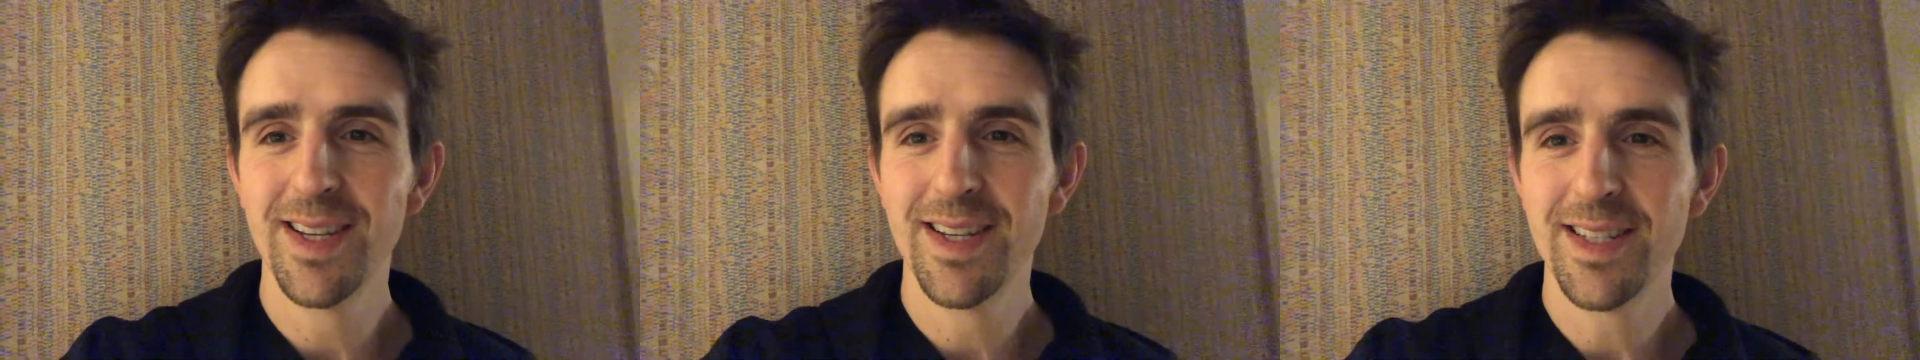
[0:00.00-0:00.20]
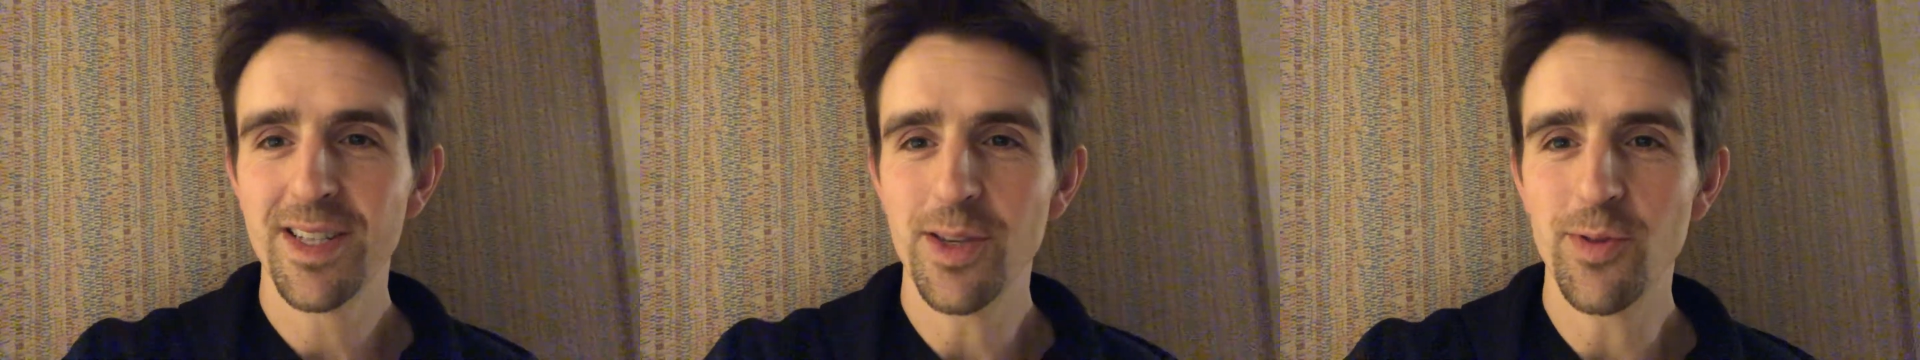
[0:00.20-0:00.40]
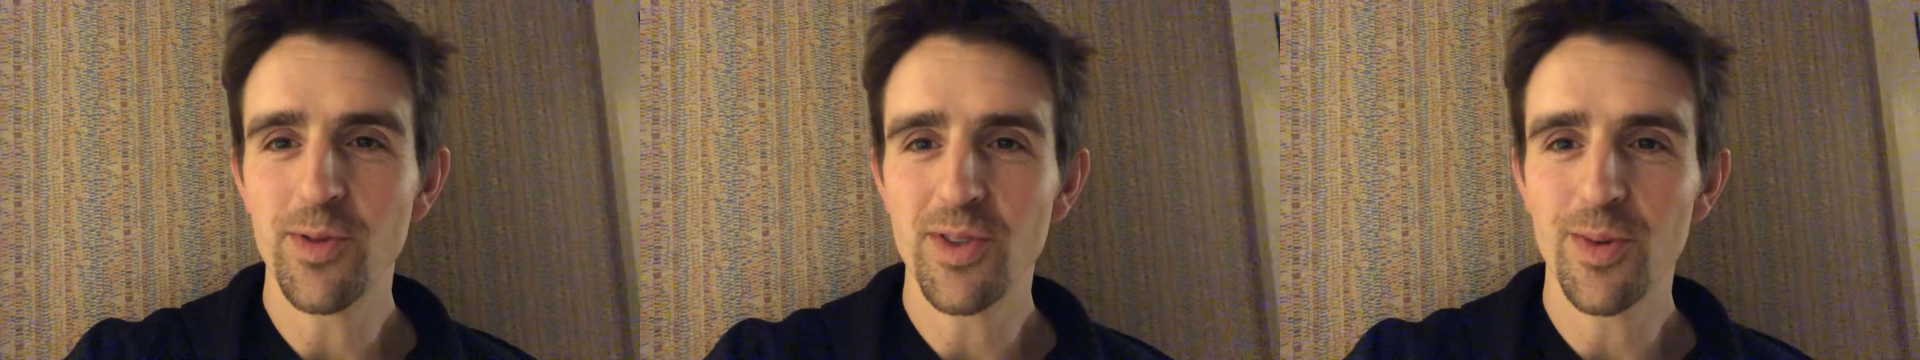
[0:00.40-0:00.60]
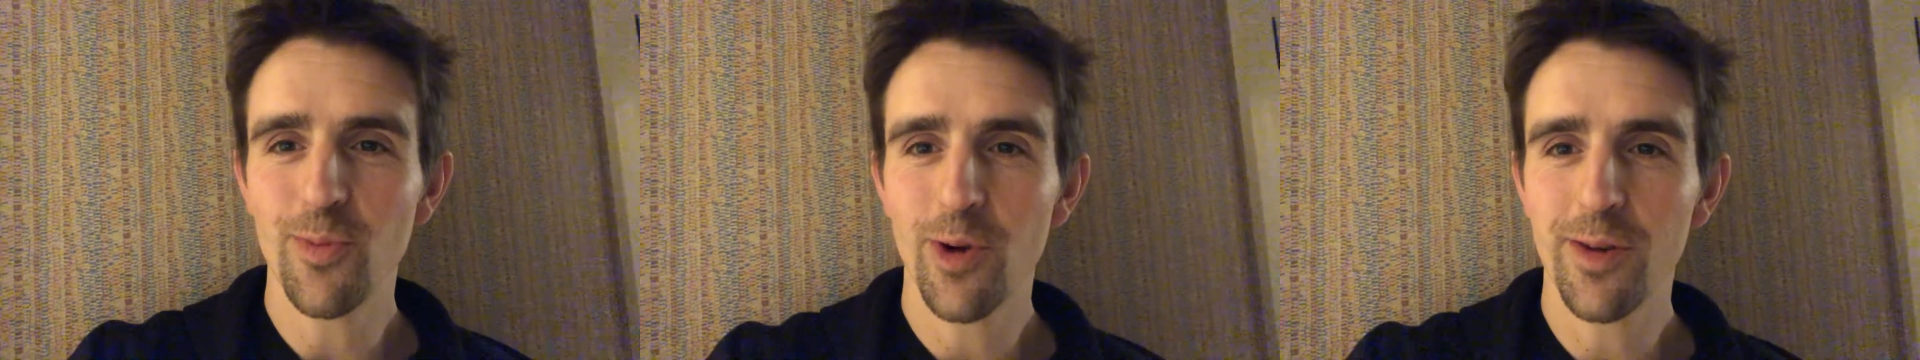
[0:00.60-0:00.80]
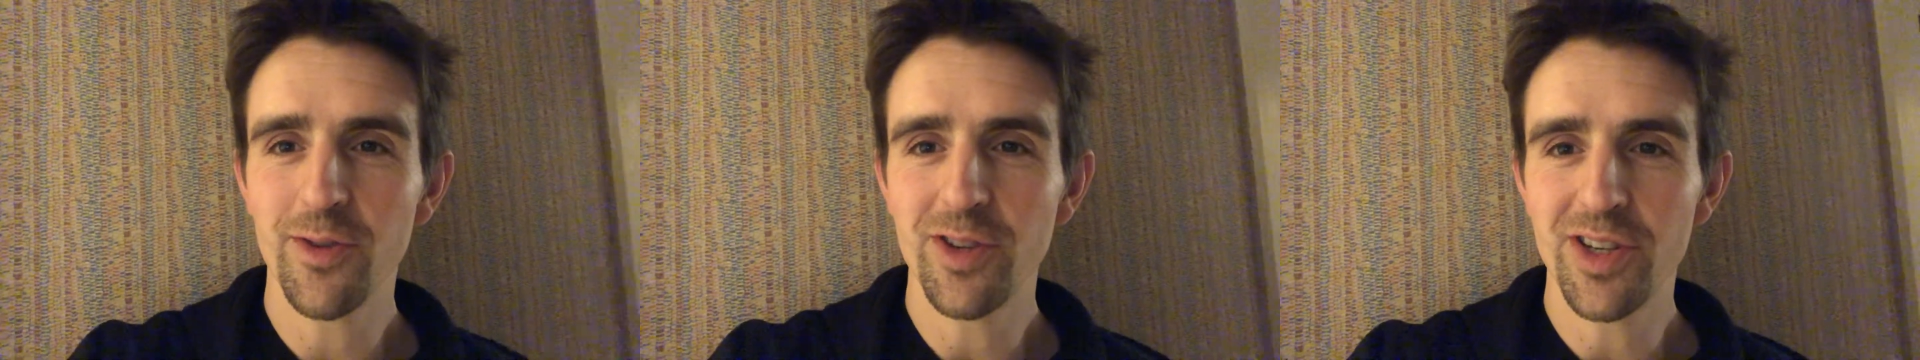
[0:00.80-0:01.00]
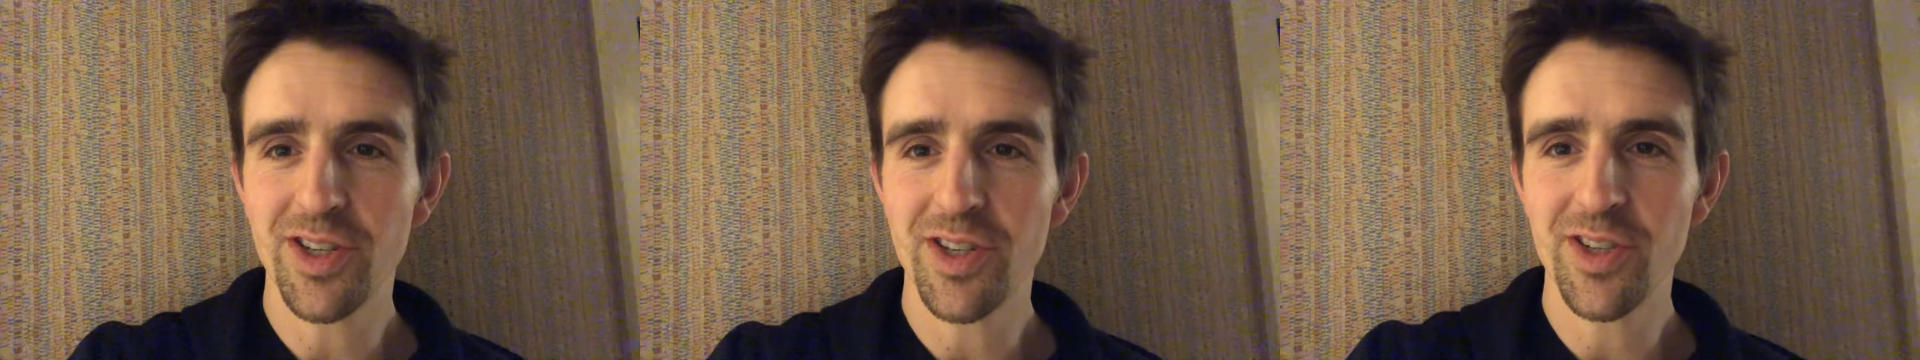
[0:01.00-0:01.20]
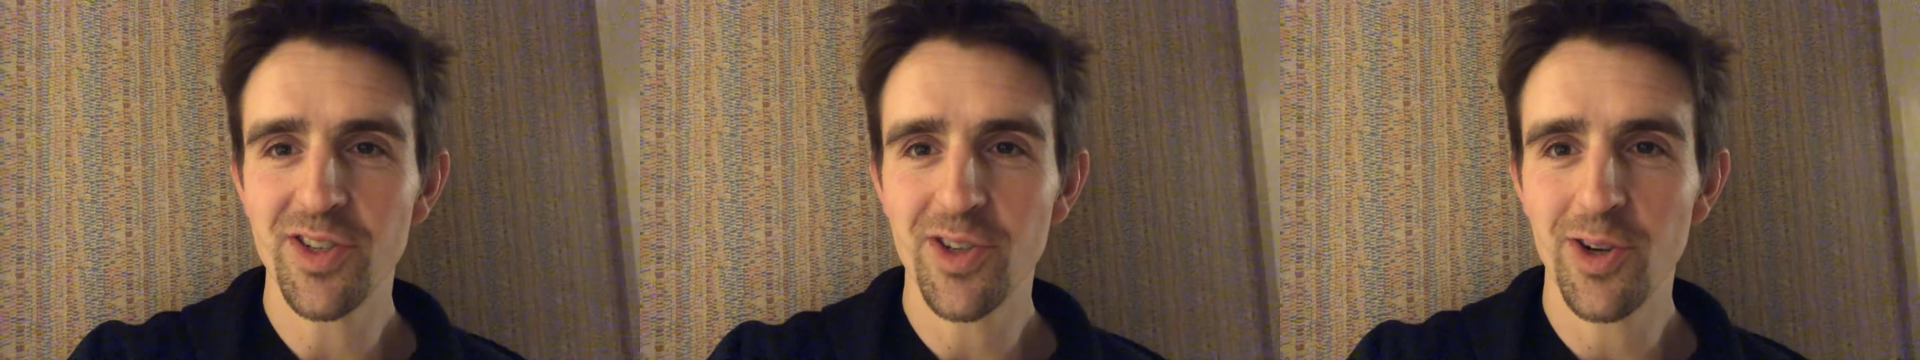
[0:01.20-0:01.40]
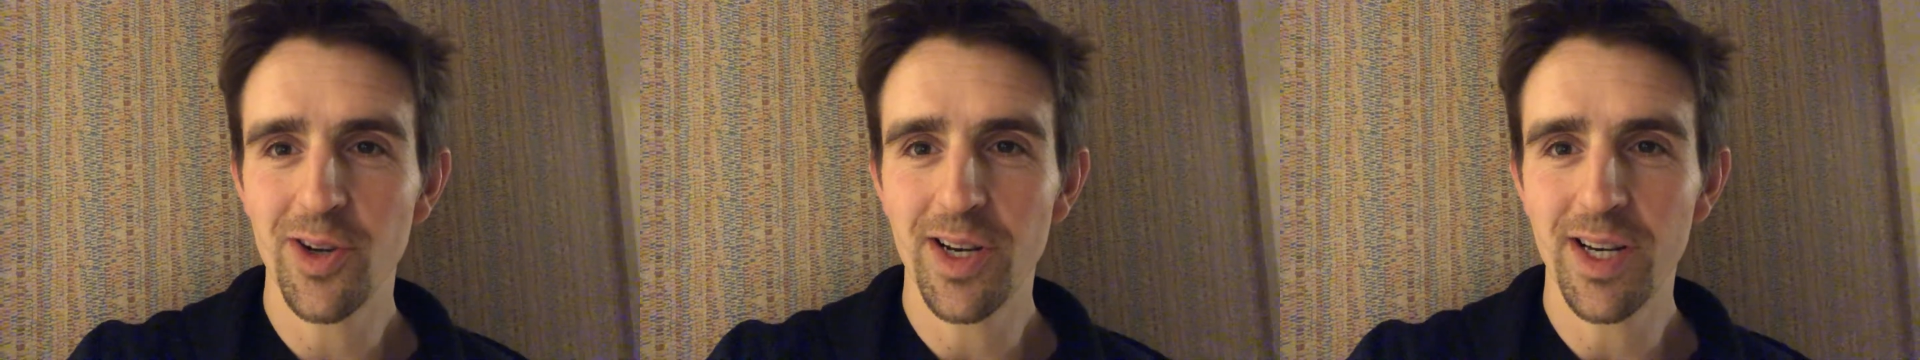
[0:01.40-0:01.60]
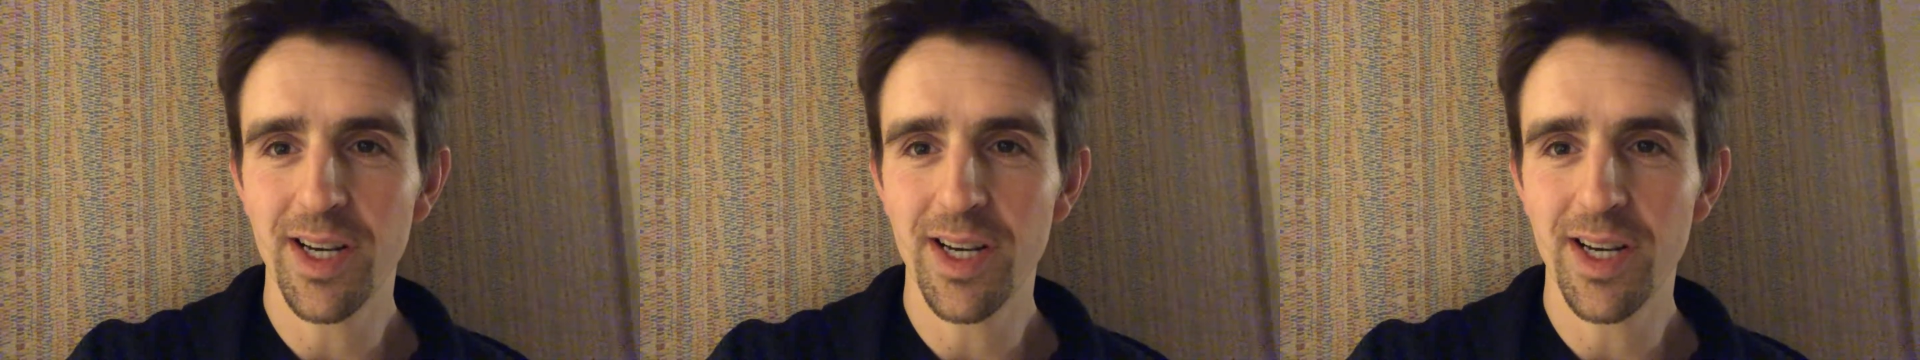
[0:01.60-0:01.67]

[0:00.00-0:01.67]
to do some work for distance learning,